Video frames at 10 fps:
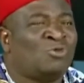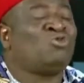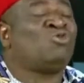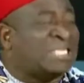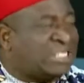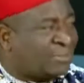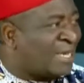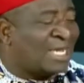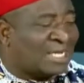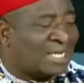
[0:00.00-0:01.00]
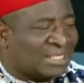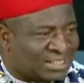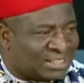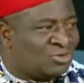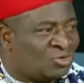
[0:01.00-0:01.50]
do you expect that
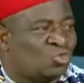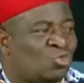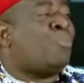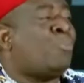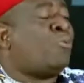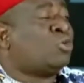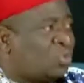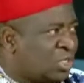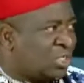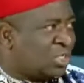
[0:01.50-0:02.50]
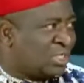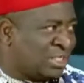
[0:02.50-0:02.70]
should oppose the